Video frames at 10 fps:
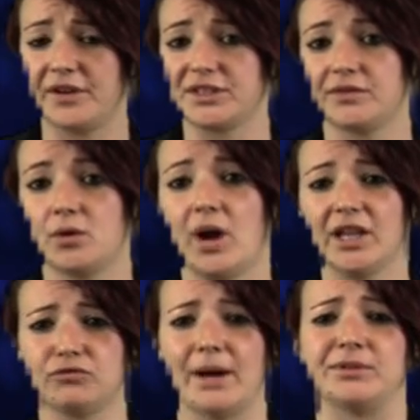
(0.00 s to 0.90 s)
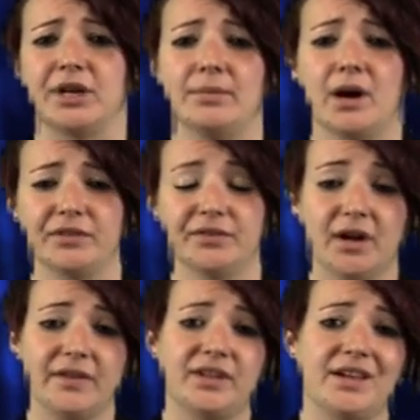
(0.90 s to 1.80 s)
Festival has wrapped up after
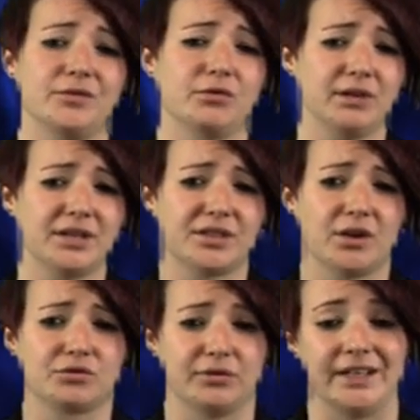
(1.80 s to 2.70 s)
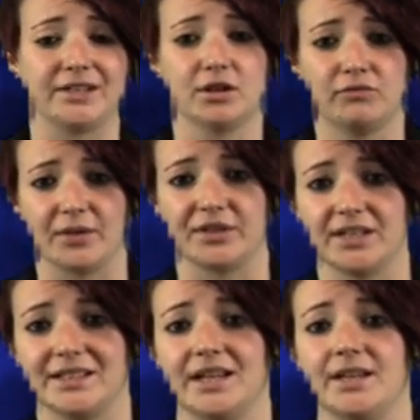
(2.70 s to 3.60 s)
5 days of guerrilla-style screenings around the
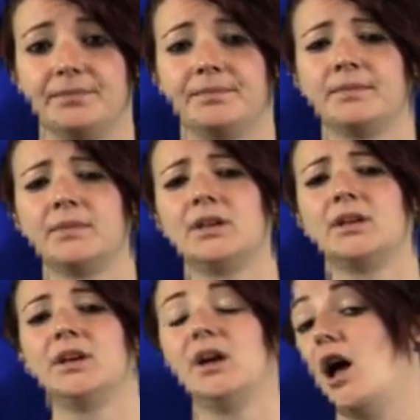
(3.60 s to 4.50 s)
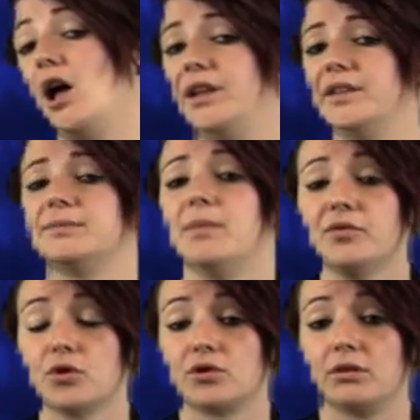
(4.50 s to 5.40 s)
city. Earlier this
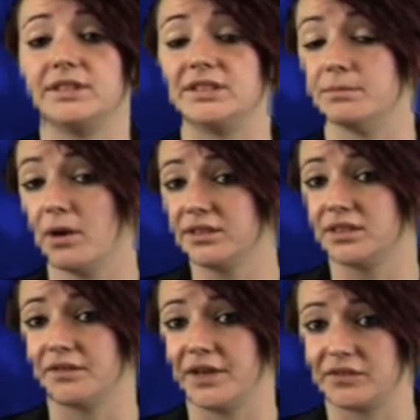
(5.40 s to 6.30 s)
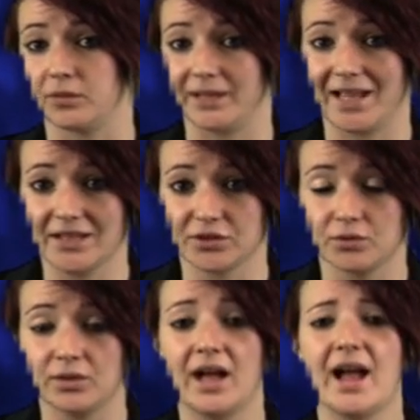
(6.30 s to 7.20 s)
month, authorities demanded the festival be
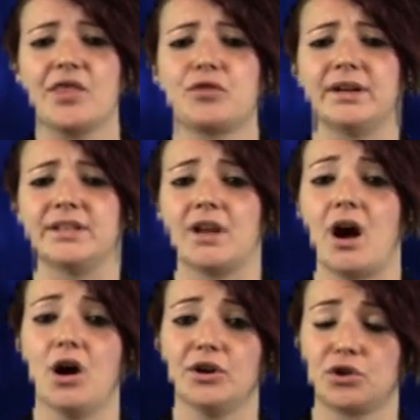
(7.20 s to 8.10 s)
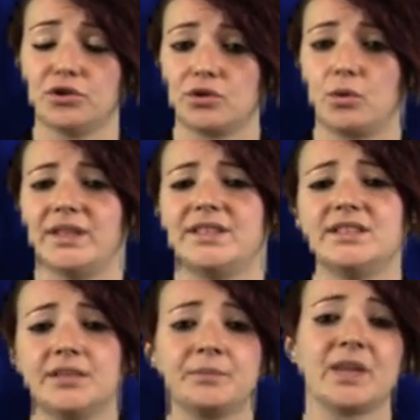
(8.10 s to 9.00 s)
cancelled and threatened harsh
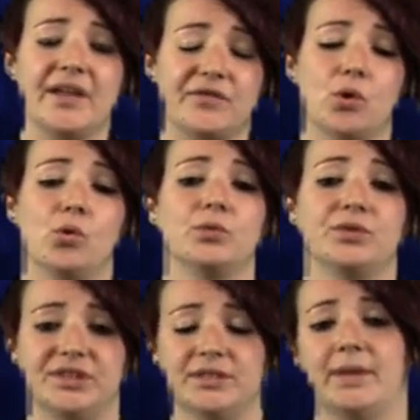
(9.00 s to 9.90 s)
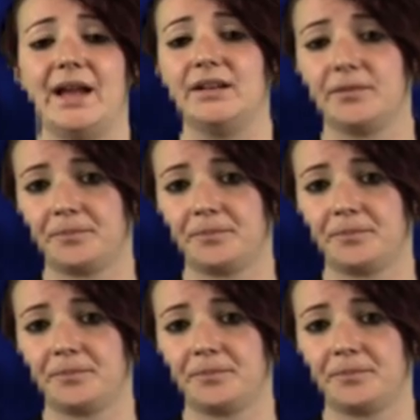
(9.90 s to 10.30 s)
consequences if the order was disobeyed.